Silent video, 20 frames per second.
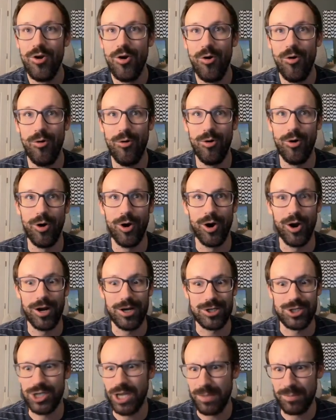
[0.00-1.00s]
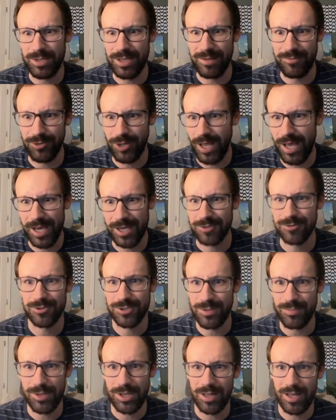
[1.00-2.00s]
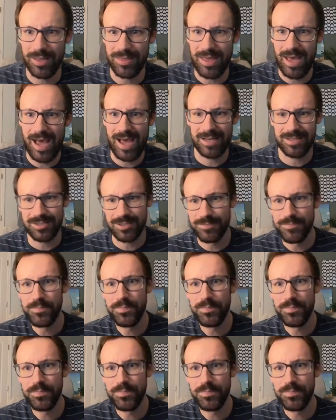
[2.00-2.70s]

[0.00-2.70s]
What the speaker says: or a Shaman level X or something like that.